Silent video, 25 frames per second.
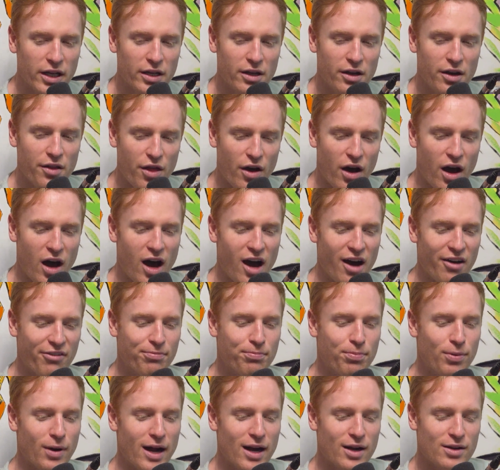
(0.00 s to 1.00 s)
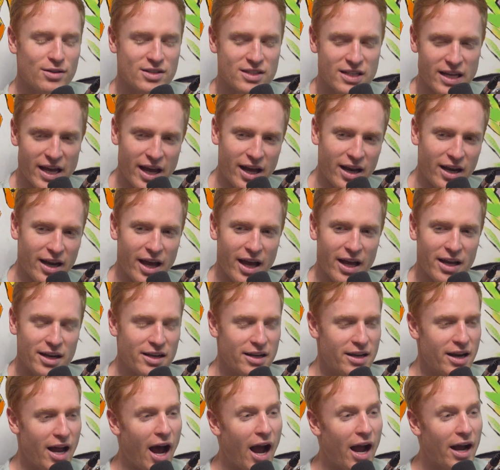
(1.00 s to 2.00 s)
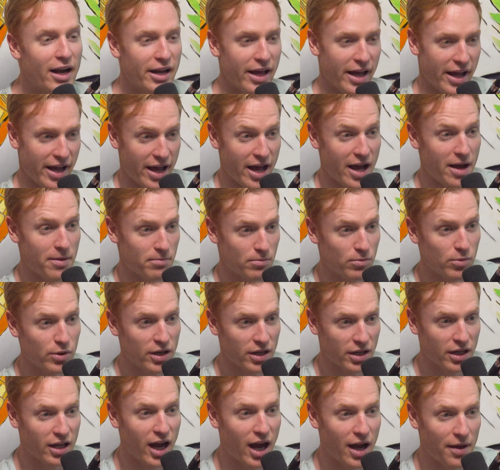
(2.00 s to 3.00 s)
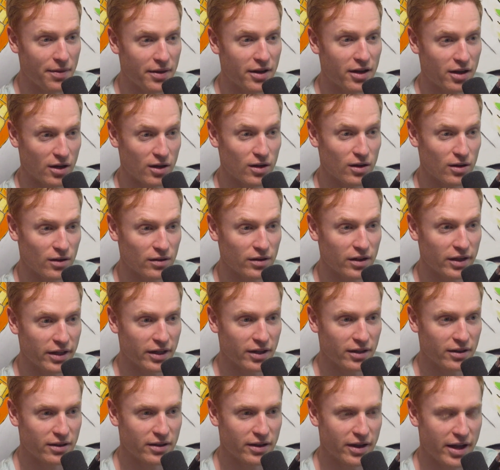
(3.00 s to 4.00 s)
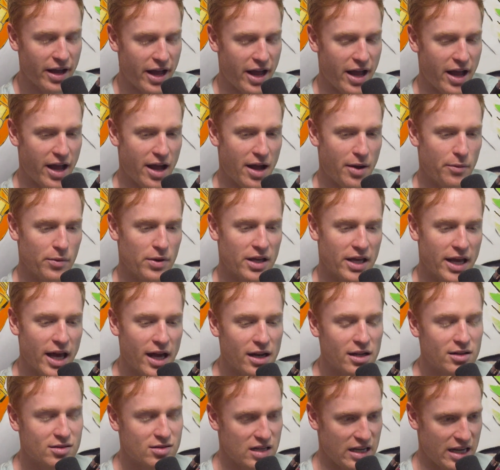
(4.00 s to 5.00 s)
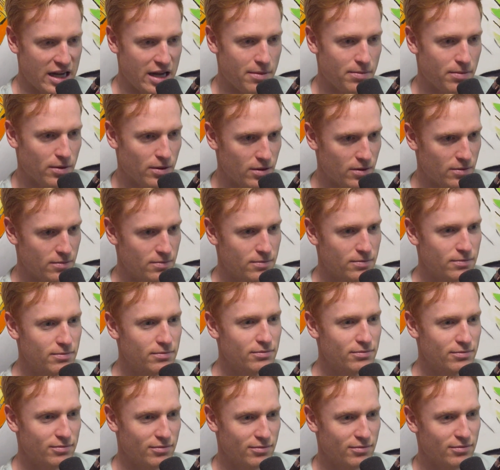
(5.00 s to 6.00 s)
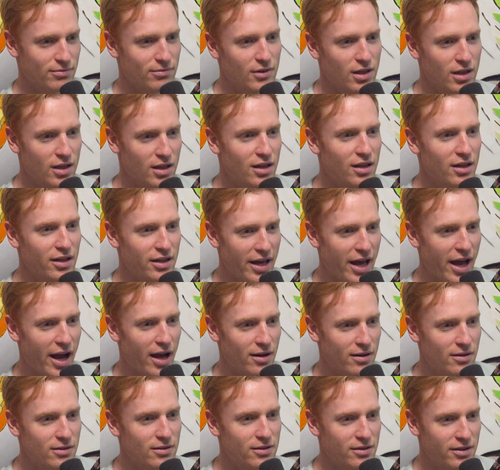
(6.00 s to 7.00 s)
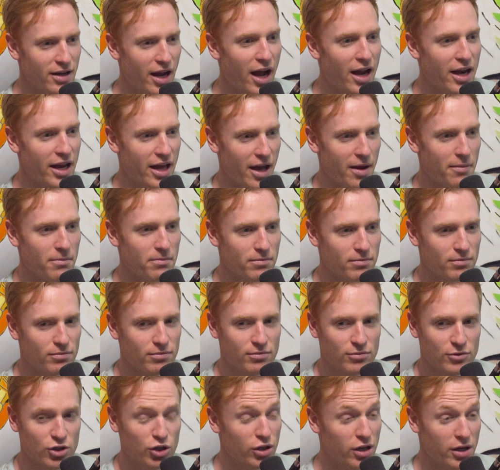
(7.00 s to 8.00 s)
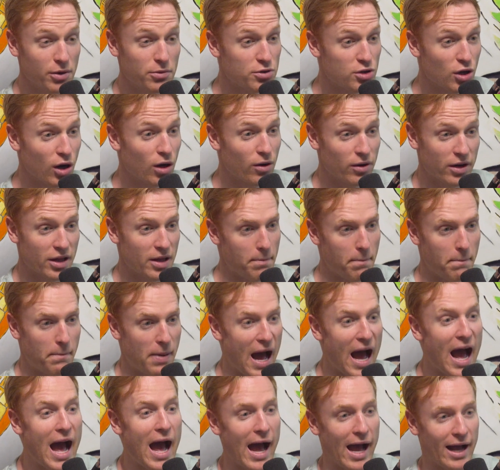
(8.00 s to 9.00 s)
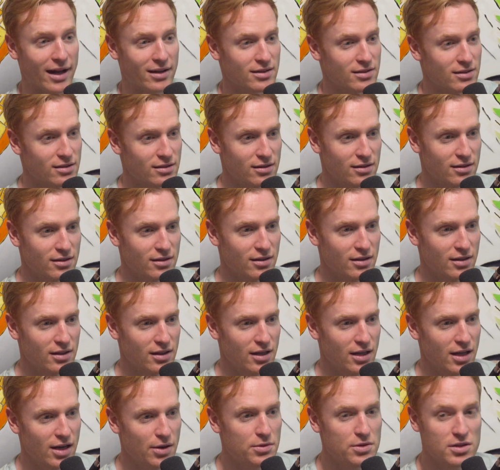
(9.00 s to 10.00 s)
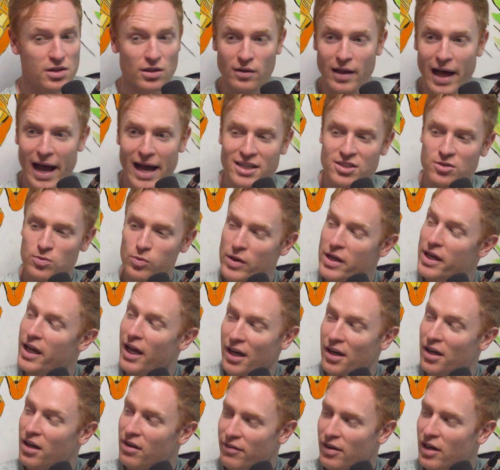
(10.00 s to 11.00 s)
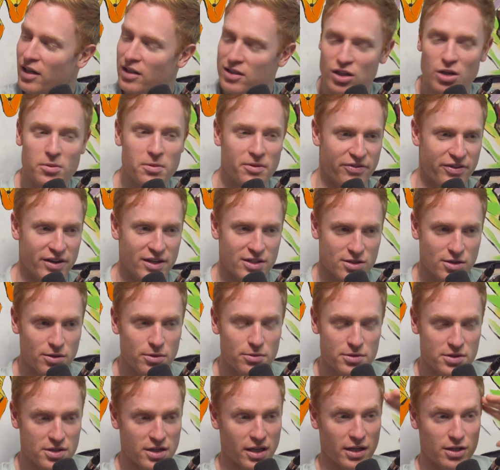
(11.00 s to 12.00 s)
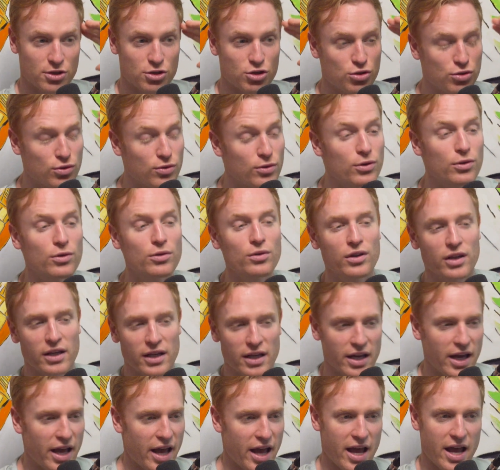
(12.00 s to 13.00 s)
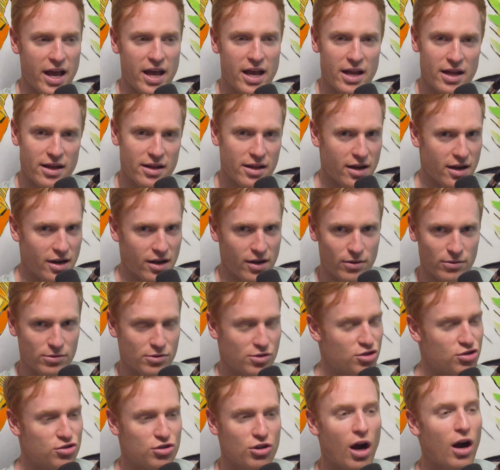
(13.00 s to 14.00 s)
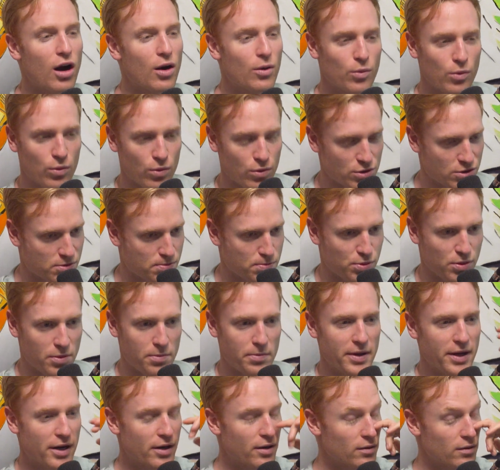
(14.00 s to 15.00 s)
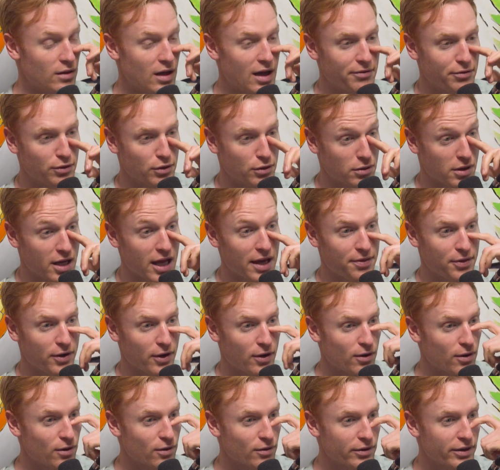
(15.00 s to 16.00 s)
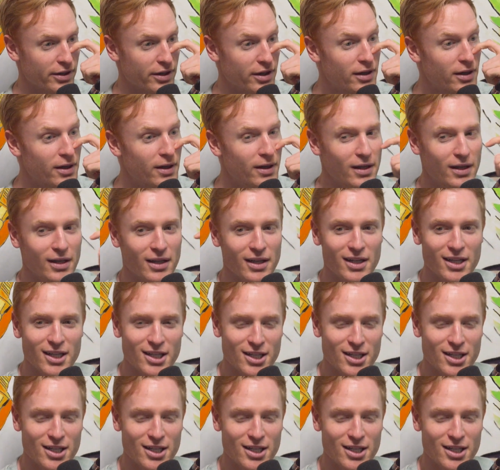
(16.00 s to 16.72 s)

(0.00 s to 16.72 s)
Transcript: into the Hofbräu tent at nine A M We yeah. had gotten there early. And we get it nine A M That's so insane. Yeah. nine A M Yeah. Dude, and it was already packed. Yeah. It was the last weekend of Oktoberfest. So it was like truly a, you know, Star Wars premiere level, get there early. Mm.